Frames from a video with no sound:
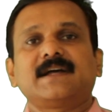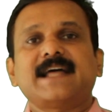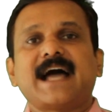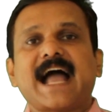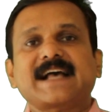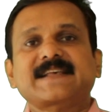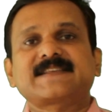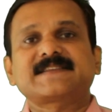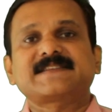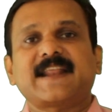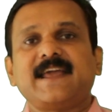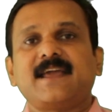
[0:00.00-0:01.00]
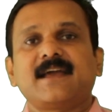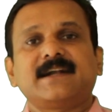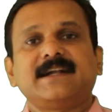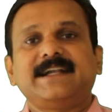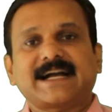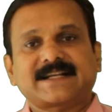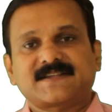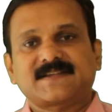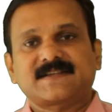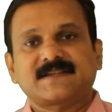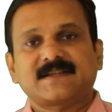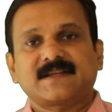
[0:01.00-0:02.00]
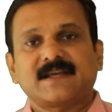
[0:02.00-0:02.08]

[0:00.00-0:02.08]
the accessory duct,